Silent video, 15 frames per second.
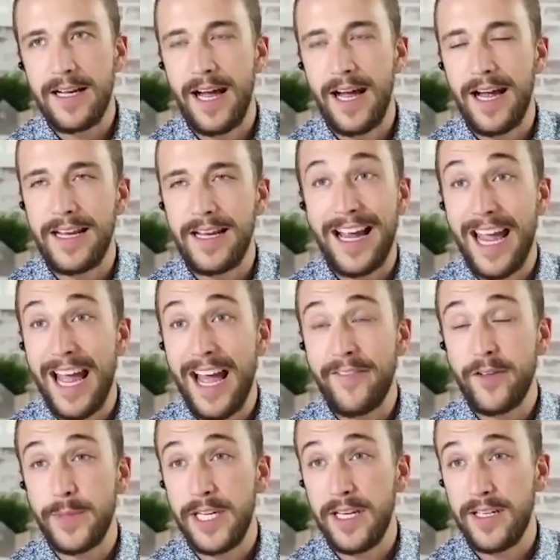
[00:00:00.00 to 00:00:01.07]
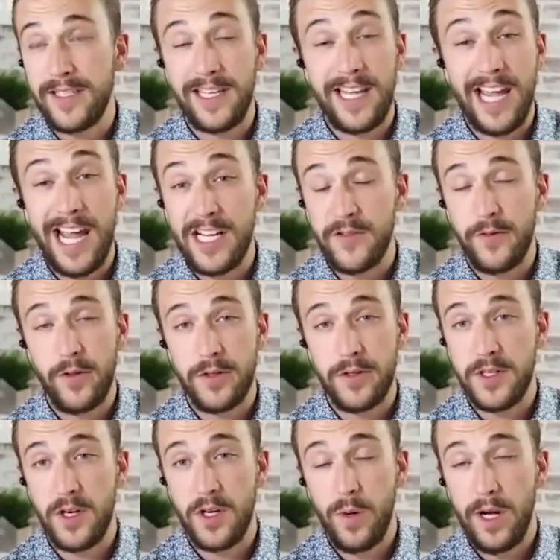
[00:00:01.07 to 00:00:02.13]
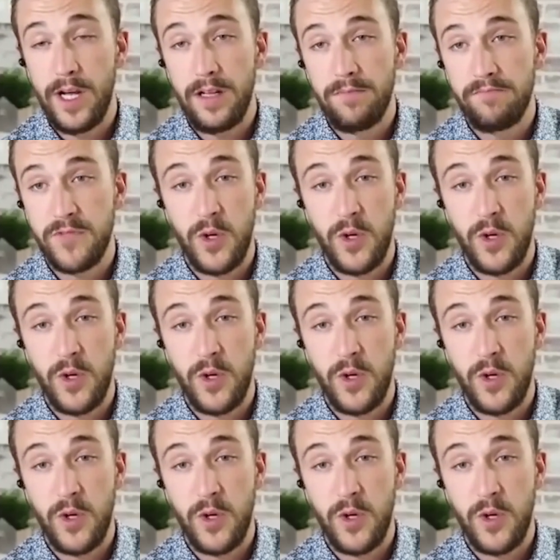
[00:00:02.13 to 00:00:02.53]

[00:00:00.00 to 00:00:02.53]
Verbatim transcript: I, I have it because it cash flows so well.